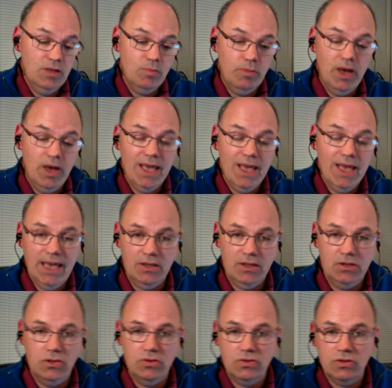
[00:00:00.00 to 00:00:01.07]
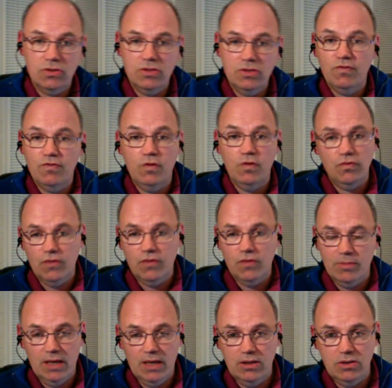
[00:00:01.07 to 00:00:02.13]
by Canon users, full frame
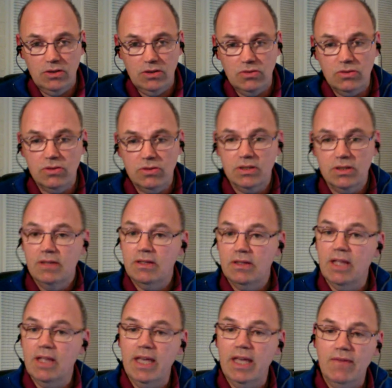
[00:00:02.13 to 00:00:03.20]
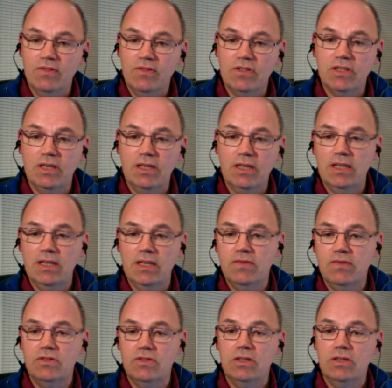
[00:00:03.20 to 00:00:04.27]
Canon users, that they haven't seen any
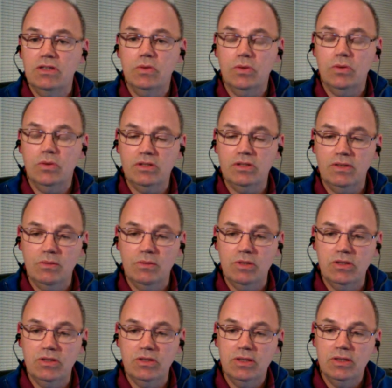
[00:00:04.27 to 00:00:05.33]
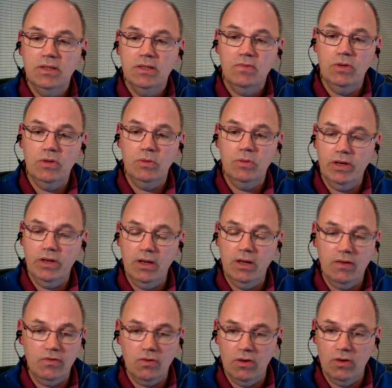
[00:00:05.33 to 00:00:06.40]
difference in the quality of image for the one and a
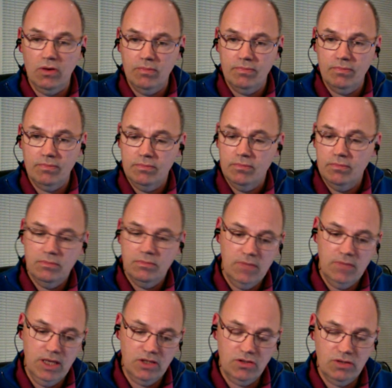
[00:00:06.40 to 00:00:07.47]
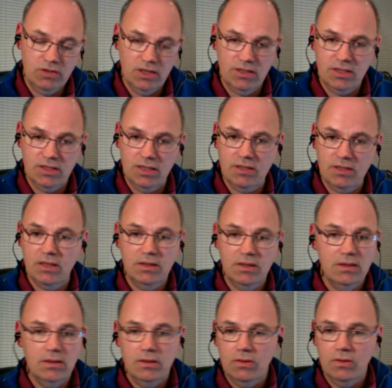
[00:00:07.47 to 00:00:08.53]
half crop X-Trans sensor
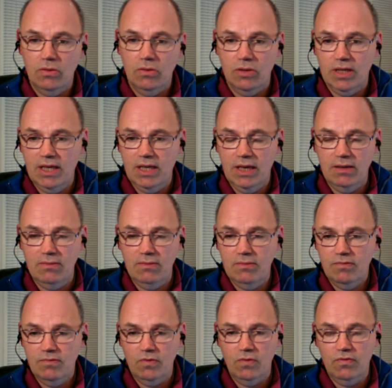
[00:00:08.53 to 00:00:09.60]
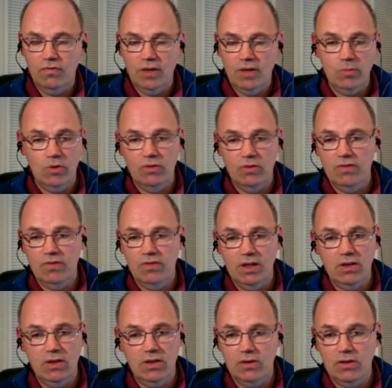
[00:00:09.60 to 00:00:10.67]
or the Canon full frame or even
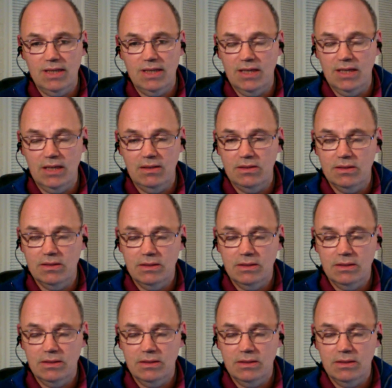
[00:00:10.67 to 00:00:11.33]
Nikon 810s.